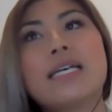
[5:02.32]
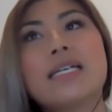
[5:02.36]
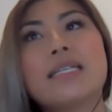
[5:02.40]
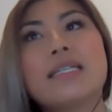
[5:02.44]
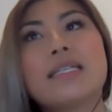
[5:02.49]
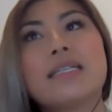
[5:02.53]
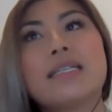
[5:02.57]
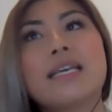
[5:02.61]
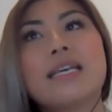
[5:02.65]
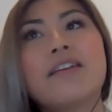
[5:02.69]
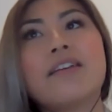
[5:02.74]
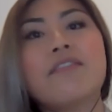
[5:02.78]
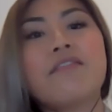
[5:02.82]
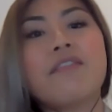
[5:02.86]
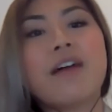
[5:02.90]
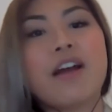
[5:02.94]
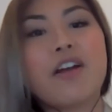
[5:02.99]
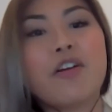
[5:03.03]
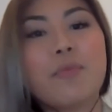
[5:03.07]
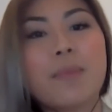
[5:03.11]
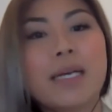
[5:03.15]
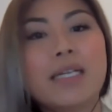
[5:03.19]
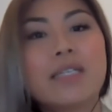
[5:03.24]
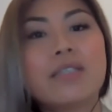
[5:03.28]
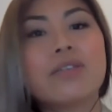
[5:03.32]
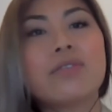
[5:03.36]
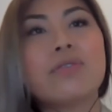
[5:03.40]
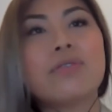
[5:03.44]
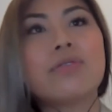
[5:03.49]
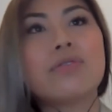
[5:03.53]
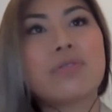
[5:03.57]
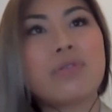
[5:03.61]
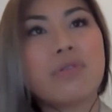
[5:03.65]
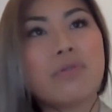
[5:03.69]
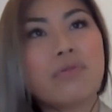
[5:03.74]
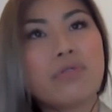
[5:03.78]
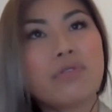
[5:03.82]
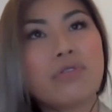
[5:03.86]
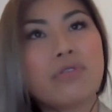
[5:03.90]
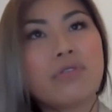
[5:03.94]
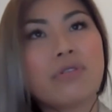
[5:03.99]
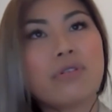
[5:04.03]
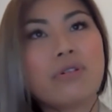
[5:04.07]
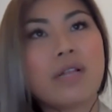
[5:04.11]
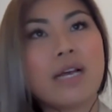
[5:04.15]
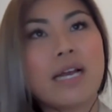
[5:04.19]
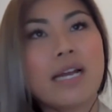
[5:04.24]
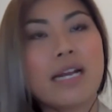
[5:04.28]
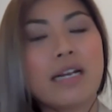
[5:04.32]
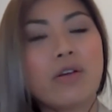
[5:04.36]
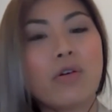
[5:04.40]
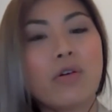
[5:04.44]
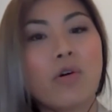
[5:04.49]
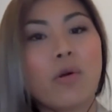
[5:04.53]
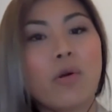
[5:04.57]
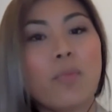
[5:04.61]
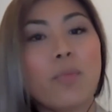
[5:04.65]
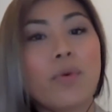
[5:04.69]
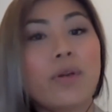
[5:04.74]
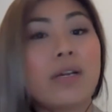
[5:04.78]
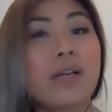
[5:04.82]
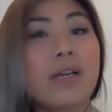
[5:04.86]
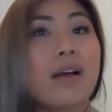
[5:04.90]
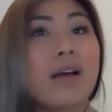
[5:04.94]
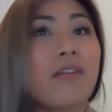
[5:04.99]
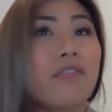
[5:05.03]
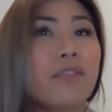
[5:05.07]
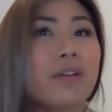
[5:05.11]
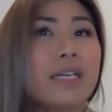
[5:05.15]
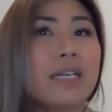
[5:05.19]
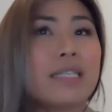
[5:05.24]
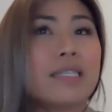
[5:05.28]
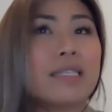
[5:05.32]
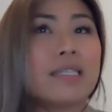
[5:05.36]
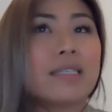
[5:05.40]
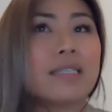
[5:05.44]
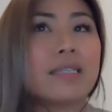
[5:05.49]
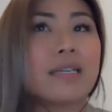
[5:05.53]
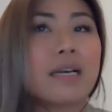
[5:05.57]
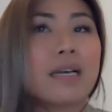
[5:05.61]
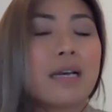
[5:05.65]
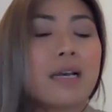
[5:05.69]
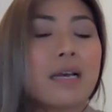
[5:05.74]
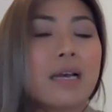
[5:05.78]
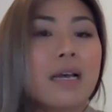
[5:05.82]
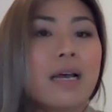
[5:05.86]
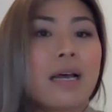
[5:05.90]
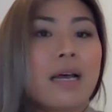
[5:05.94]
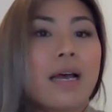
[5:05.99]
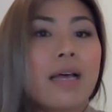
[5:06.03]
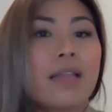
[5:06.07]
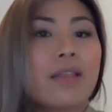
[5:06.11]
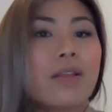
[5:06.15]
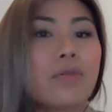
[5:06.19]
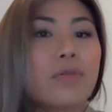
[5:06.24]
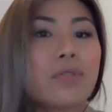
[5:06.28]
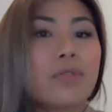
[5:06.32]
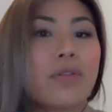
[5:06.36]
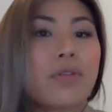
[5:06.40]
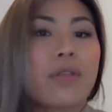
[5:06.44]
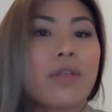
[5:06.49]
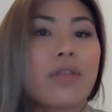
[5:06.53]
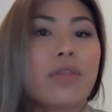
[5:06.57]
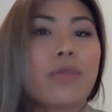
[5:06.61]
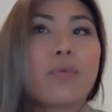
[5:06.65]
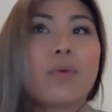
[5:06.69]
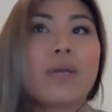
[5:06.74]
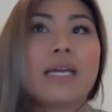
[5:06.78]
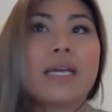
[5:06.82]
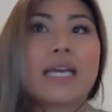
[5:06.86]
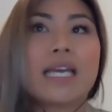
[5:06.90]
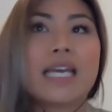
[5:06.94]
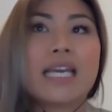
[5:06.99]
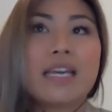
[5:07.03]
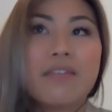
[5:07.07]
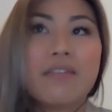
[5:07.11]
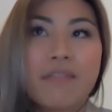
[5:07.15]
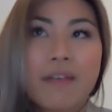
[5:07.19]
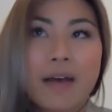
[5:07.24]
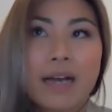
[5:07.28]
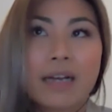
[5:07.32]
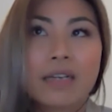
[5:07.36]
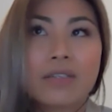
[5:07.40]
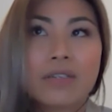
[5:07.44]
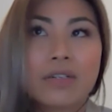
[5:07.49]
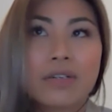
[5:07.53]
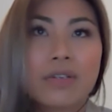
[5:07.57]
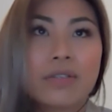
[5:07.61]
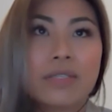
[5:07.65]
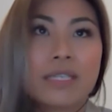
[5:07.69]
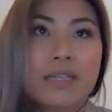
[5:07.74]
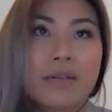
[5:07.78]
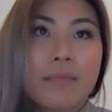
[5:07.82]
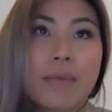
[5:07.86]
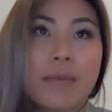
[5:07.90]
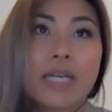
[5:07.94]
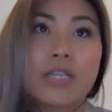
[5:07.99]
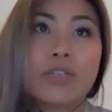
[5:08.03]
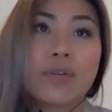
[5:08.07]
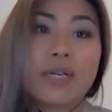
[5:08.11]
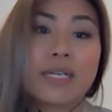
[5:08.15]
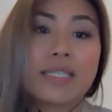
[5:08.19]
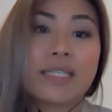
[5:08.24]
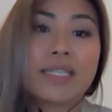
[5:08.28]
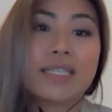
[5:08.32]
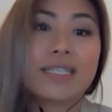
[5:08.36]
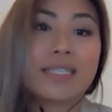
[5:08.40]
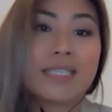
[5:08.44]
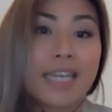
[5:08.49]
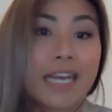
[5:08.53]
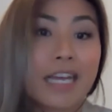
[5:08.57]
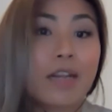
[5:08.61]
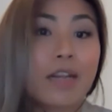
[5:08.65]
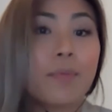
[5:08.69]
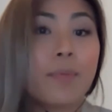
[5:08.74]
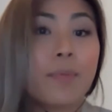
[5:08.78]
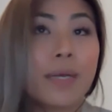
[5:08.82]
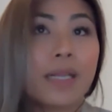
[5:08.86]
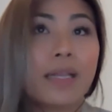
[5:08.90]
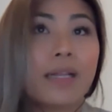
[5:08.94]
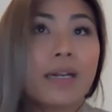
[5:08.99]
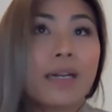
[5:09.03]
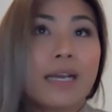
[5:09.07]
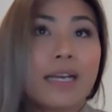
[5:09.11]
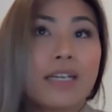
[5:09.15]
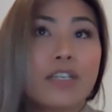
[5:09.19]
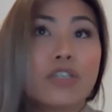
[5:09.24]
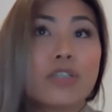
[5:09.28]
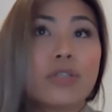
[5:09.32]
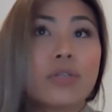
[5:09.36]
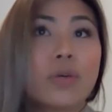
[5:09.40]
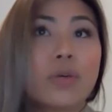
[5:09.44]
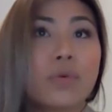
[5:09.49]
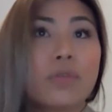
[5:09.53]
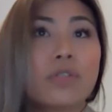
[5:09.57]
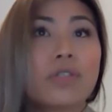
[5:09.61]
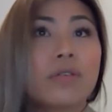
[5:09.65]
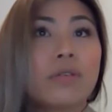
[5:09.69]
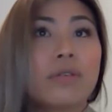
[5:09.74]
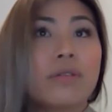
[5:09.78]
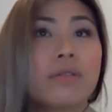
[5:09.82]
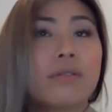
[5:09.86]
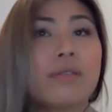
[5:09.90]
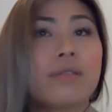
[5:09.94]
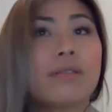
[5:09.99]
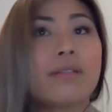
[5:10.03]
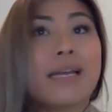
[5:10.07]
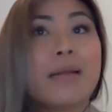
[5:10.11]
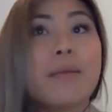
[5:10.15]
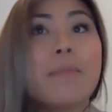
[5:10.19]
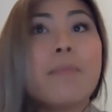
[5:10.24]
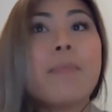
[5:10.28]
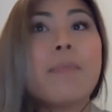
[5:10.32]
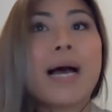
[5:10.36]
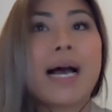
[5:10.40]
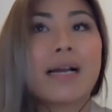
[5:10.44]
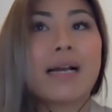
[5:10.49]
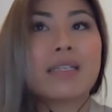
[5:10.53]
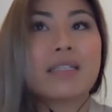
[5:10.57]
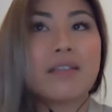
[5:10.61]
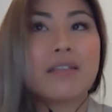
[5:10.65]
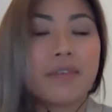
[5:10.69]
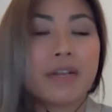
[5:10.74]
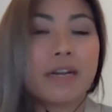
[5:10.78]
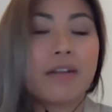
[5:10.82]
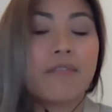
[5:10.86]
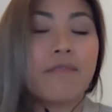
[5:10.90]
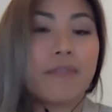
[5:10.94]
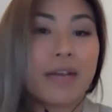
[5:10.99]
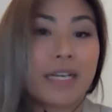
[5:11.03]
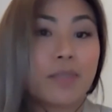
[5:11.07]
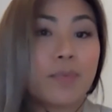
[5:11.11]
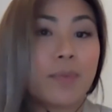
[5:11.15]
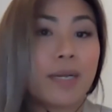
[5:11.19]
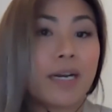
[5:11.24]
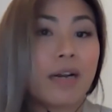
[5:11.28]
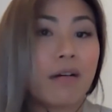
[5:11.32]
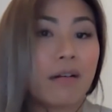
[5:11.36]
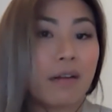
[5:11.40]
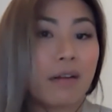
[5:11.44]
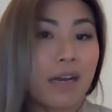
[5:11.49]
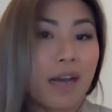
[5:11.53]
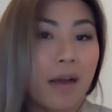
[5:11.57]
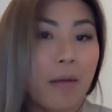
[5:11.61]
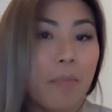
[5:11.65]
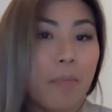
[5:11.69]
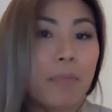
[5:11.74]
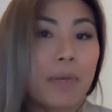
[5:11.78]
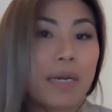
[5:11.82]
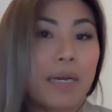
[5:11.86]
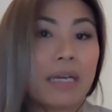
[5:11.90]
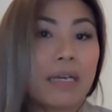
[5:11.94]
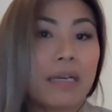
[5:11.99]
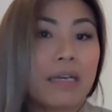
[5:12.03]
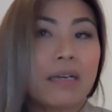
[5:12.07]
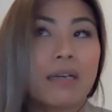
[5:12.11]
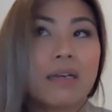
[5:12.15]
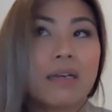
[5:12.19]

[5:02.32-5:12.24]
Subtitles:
is the environmental, social, and corporate governance. Those are the three key factors in measuring sustainability and social impact of an investment on a company.